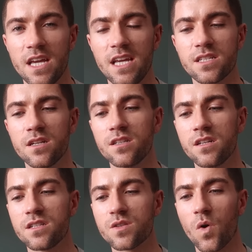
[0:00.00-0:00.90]
East
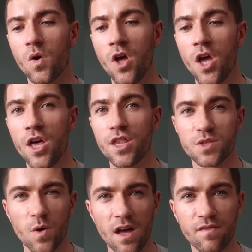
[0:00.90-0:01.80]
London. So there's
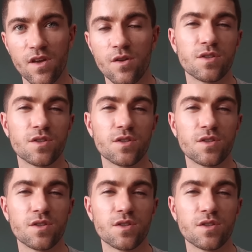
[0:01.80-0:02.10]
quite a few.